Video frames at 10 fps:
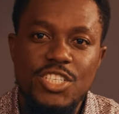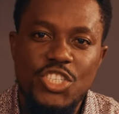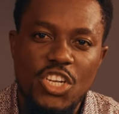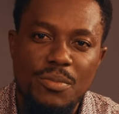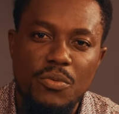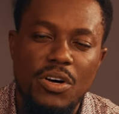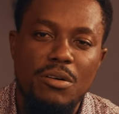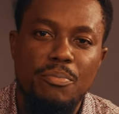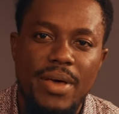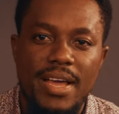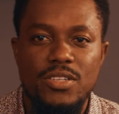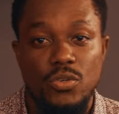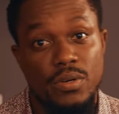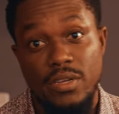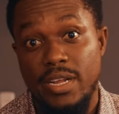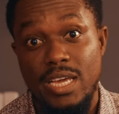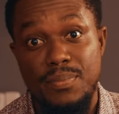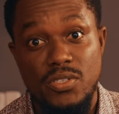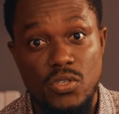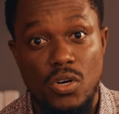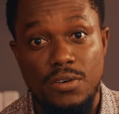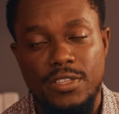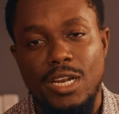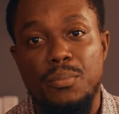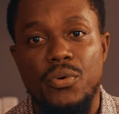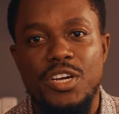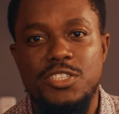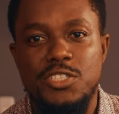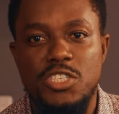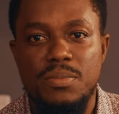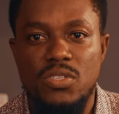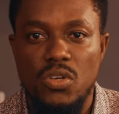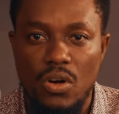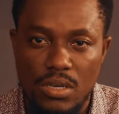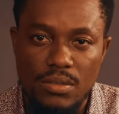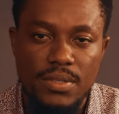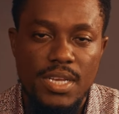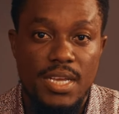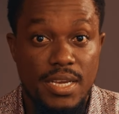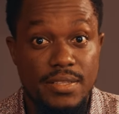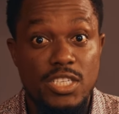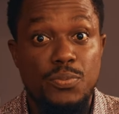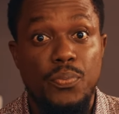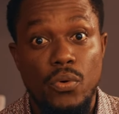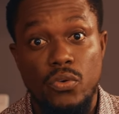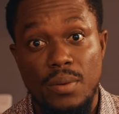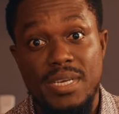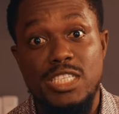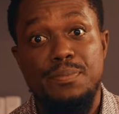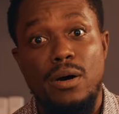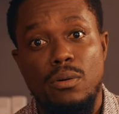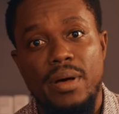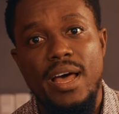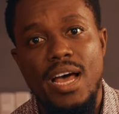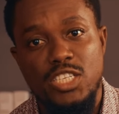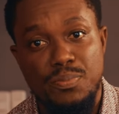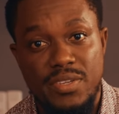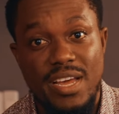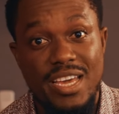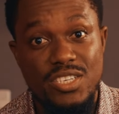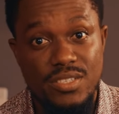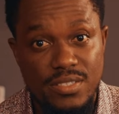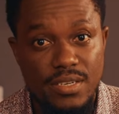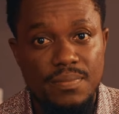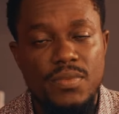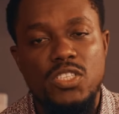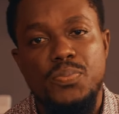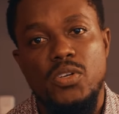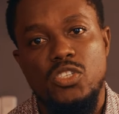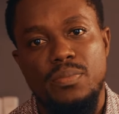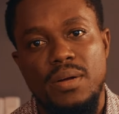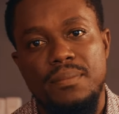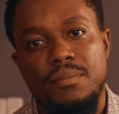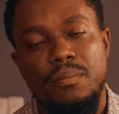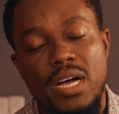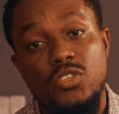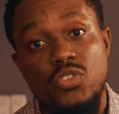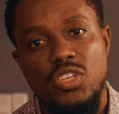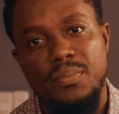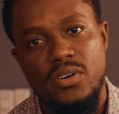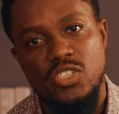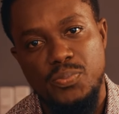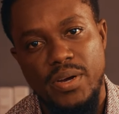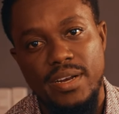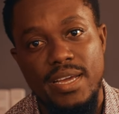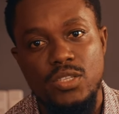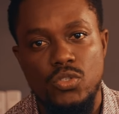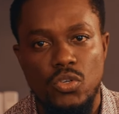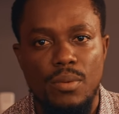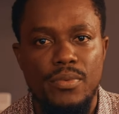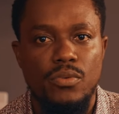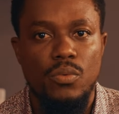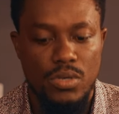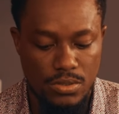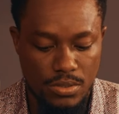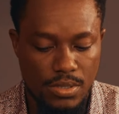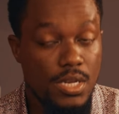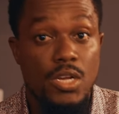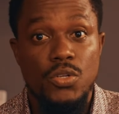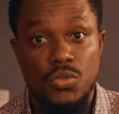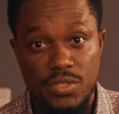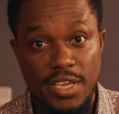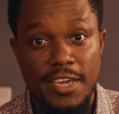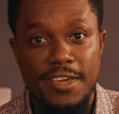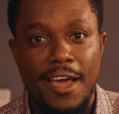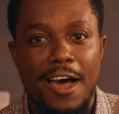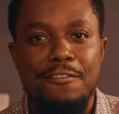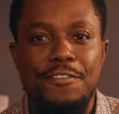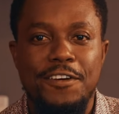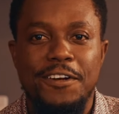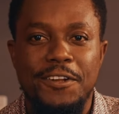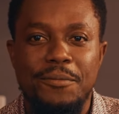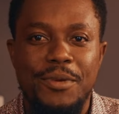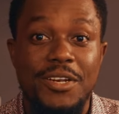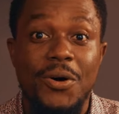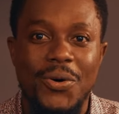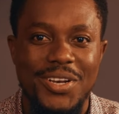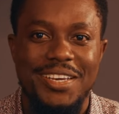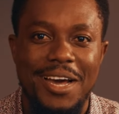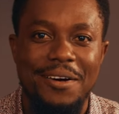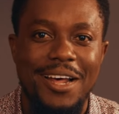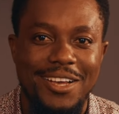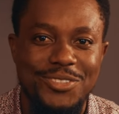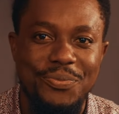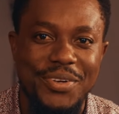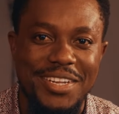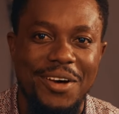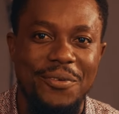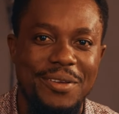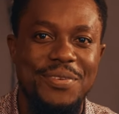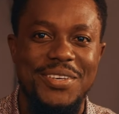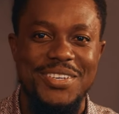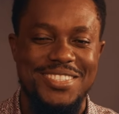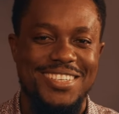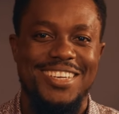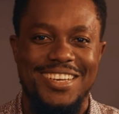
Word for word: and gentlemen, welcome back to another episode of Dada Brand Entertainment Talk. And this program is powered by Arch Media Agency, sponsored by Manju's The Burger Spot and Duga Mineral Water. Today, I feel a little bit holy, I should put it that way, because